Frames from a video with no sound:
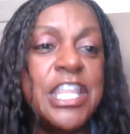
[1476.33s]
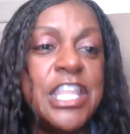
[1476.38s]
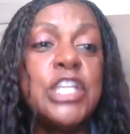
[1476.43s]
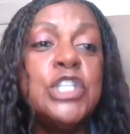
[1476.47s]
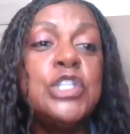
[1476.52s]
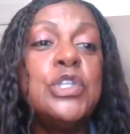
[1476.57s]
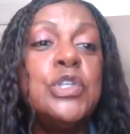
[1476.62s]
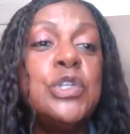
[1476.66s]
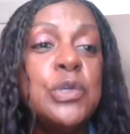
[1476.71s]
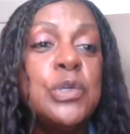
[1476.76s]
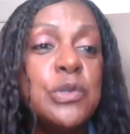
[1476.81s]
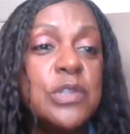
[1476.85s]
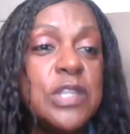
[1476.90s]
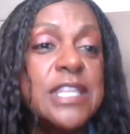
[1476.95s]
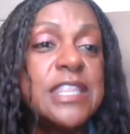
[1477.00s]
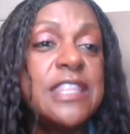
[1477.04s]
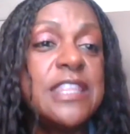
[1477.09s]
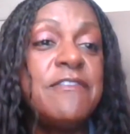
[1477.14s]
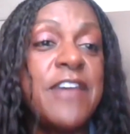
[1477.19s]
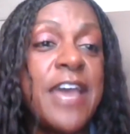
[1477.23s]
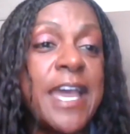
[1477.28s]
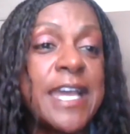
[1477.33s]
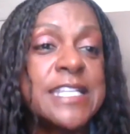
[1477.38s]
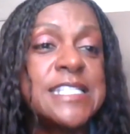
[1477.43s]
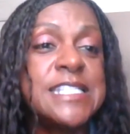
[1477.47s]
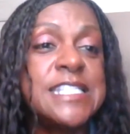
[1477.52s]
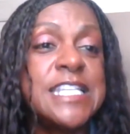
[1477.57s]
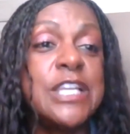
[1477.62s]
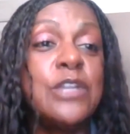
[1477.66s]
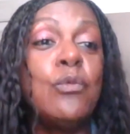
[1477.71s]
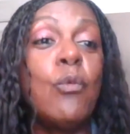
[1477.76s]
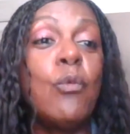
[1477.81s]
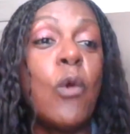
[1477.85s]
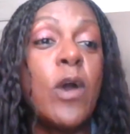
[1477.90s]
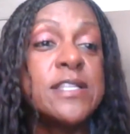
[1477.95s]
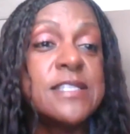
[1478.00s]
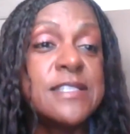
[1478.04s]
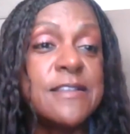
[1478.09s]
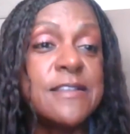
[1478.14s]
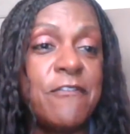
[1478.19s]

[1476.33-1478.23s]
They knew that the vaccine was